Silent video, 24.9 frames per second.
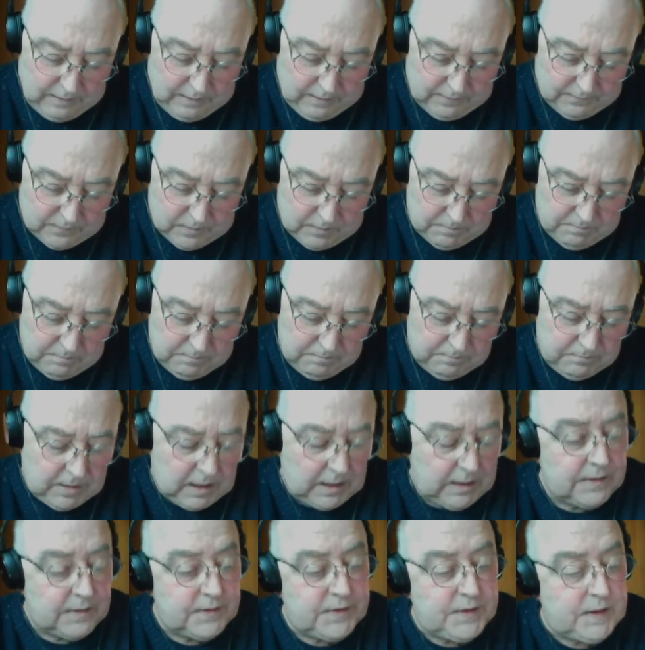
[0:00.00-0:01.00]
of a
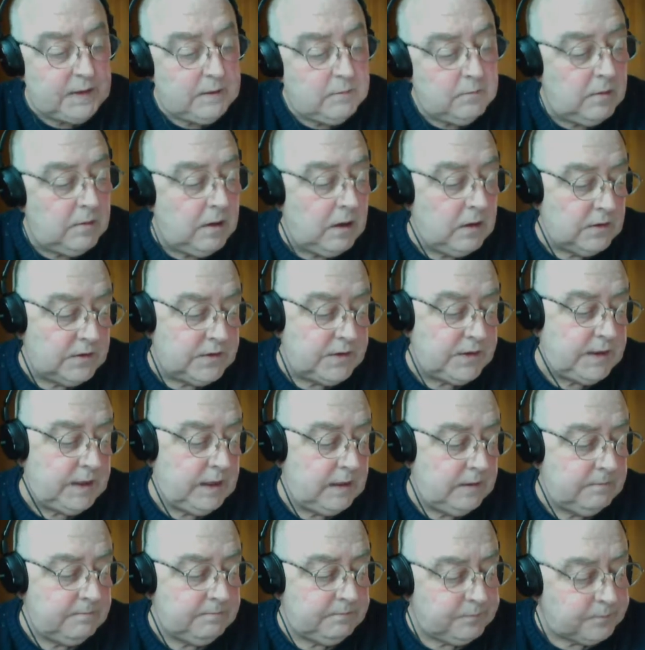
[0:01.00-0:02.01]
menacing
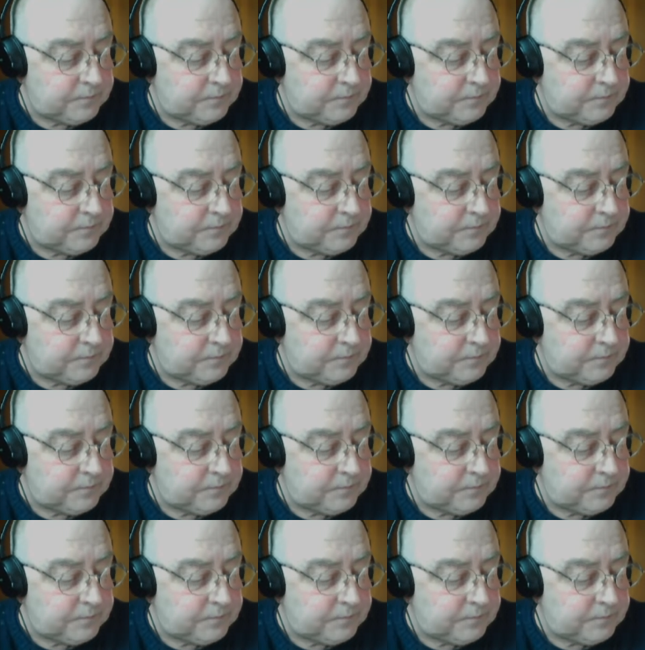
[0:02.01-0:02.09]
master.